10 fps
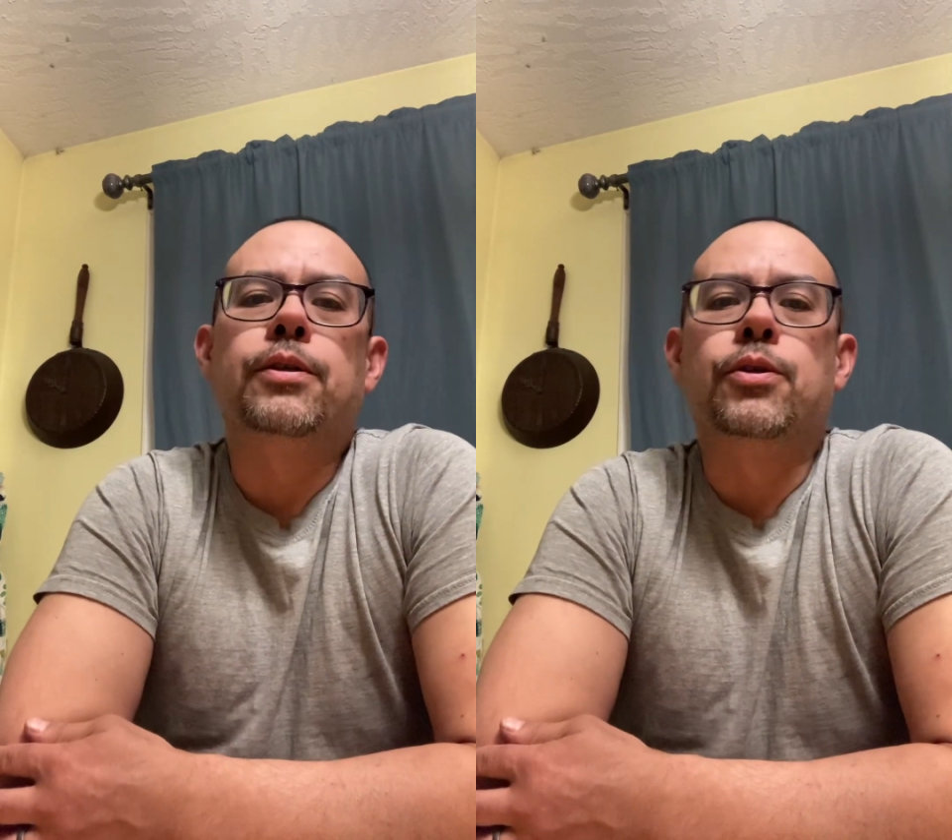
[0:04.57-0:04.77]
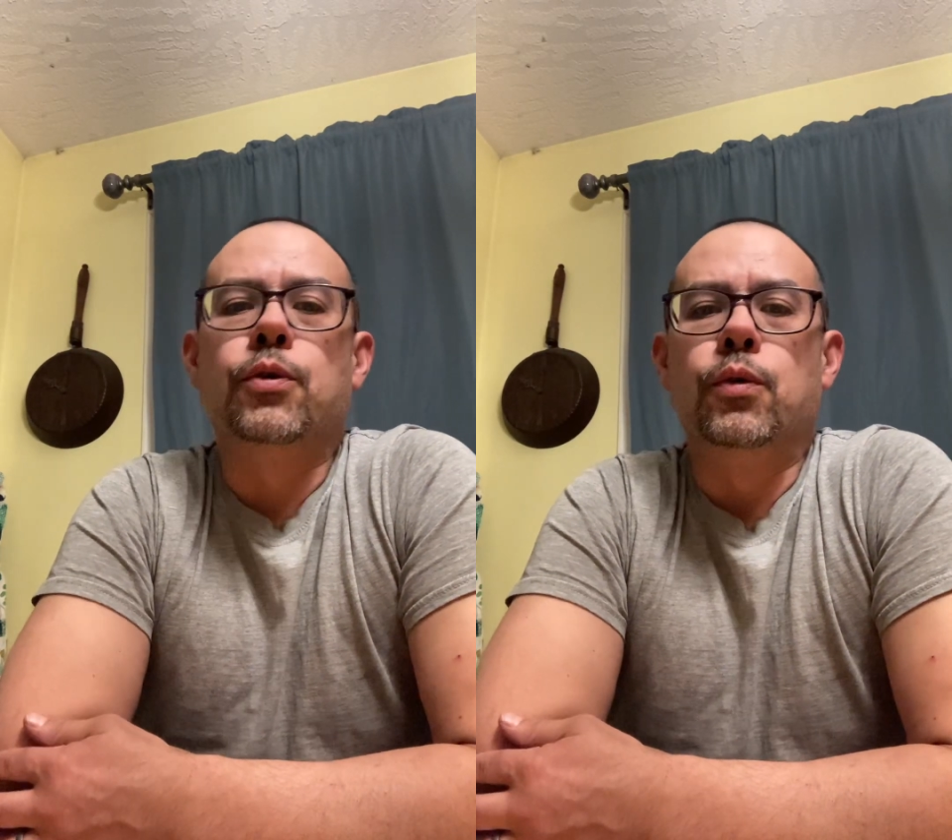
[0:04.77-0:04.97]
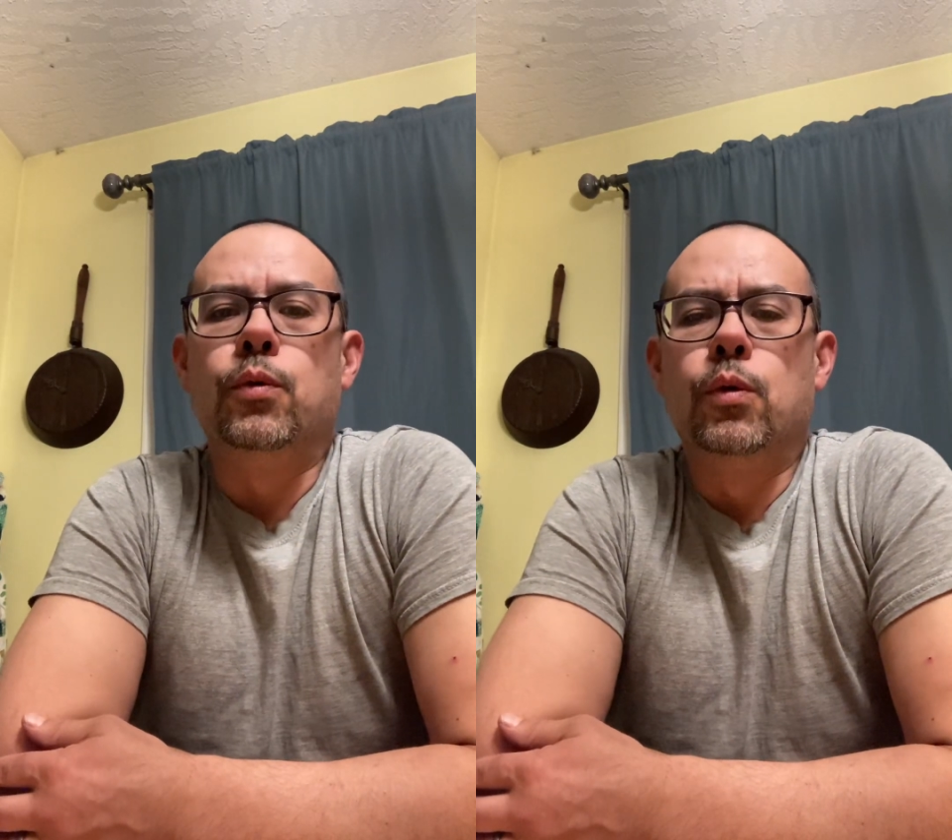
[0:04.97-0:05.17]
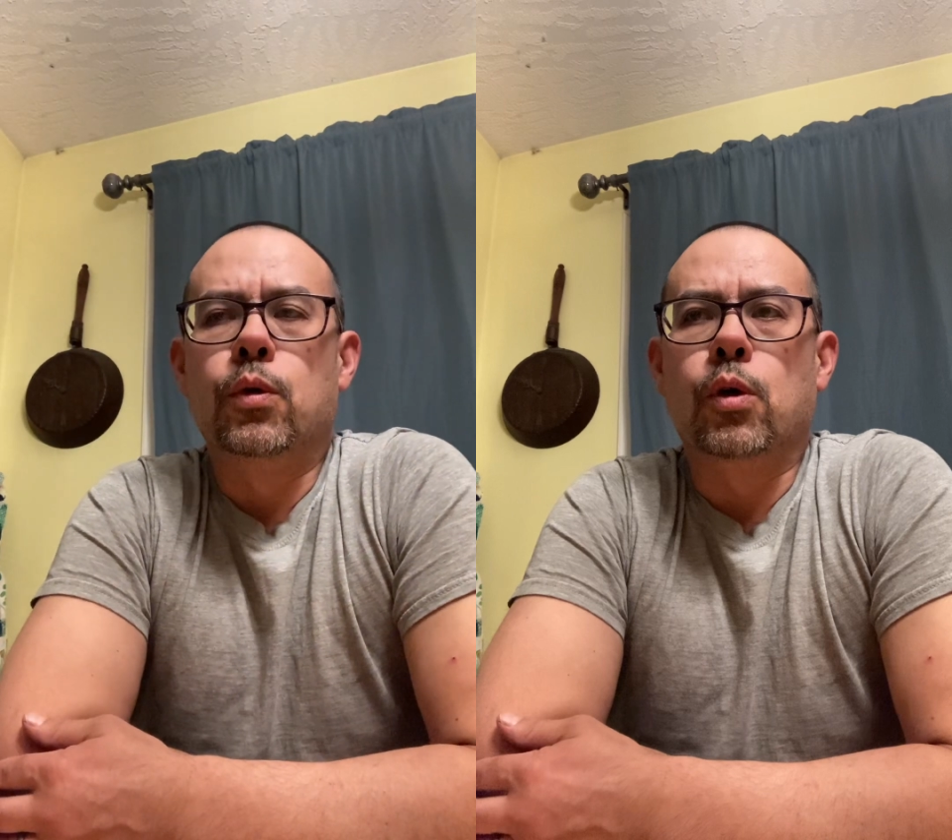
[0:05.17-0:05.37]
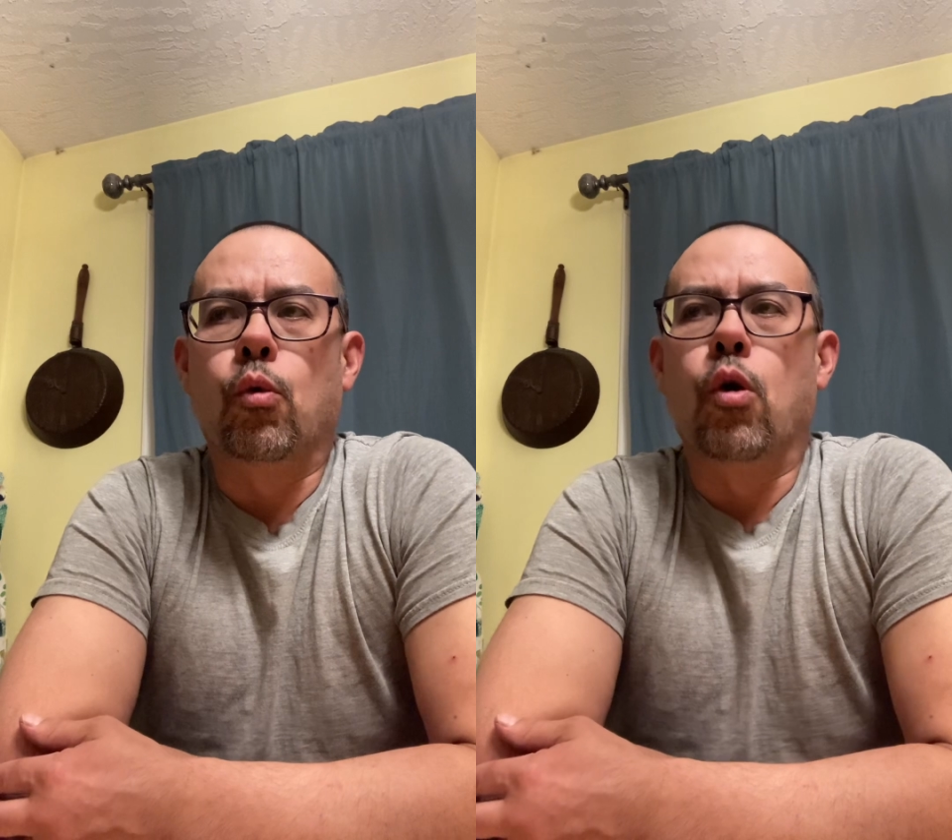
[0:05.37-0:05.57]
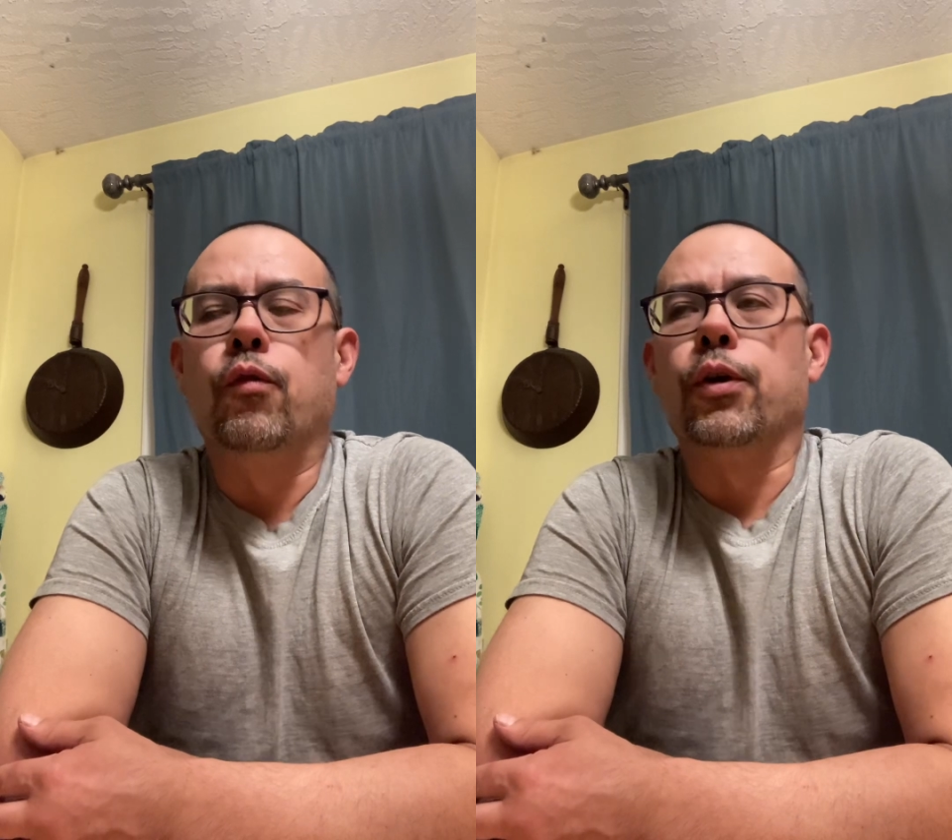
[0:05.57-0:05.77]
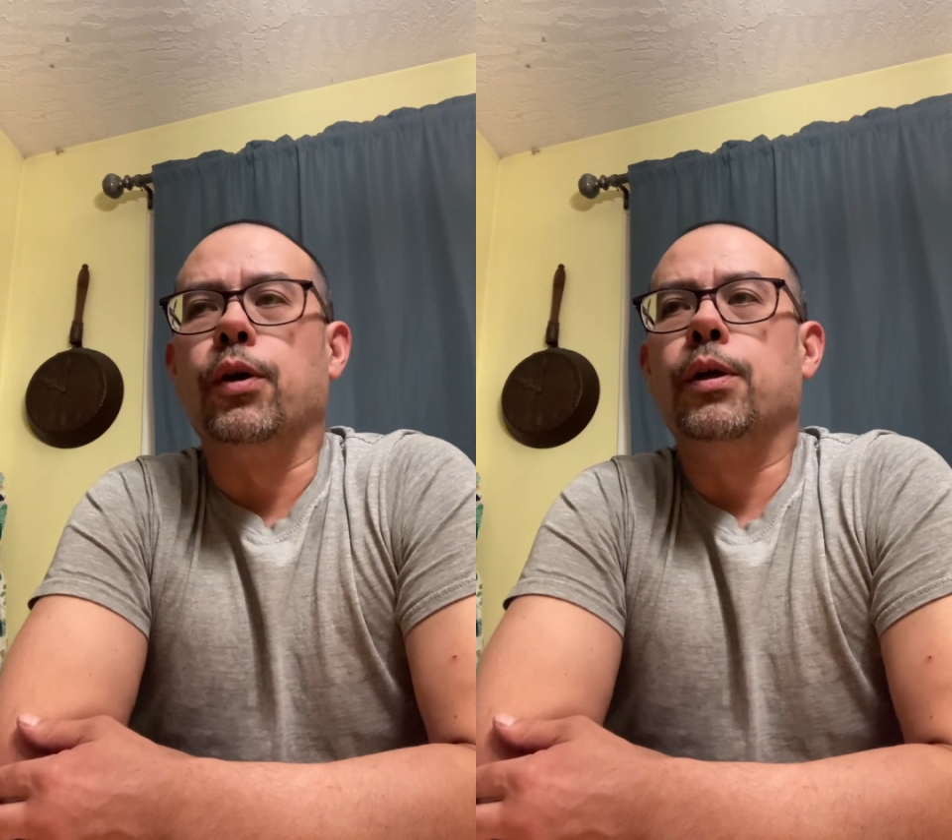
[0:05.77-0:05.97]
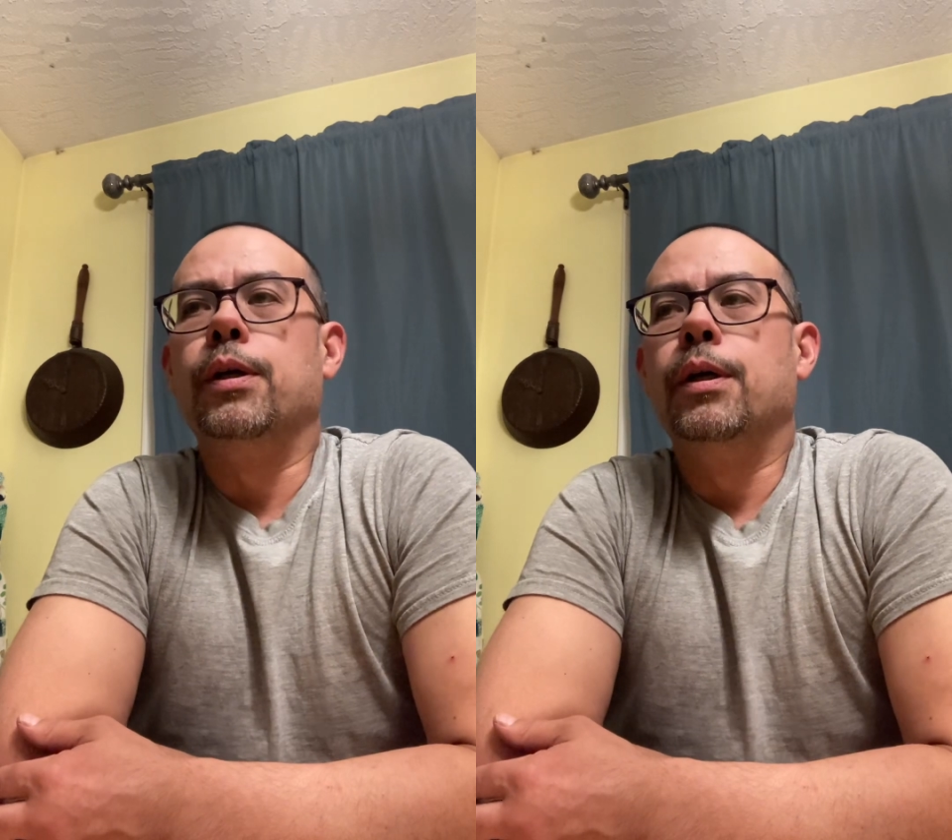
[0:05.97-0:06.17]
to go
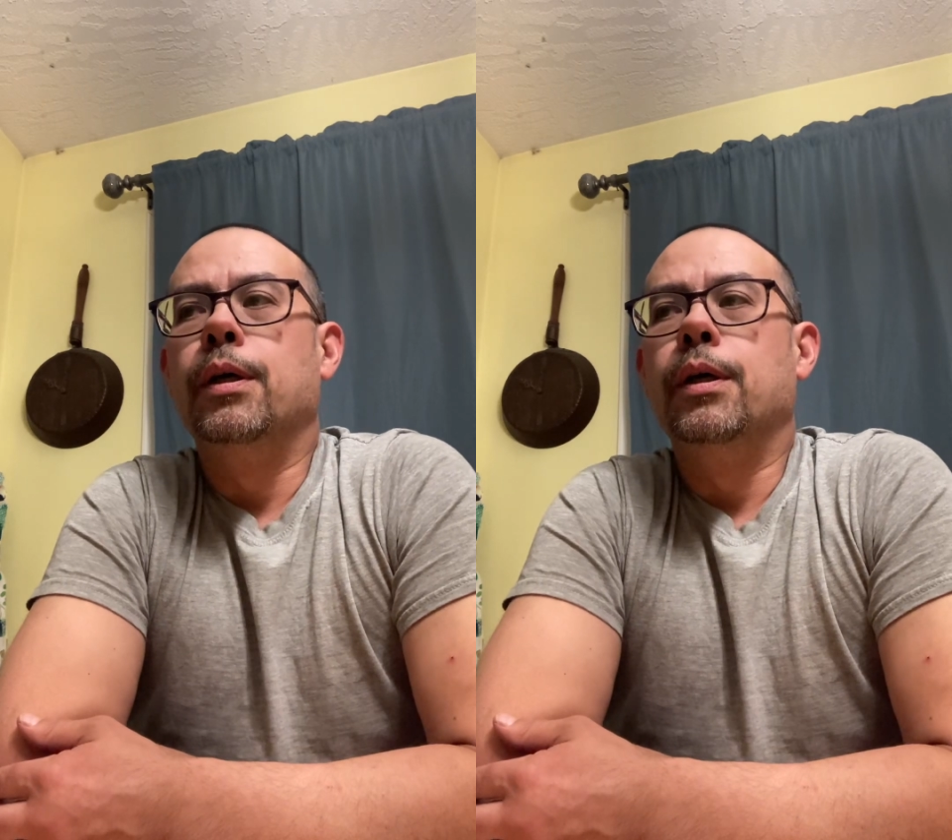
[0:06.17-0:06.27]
over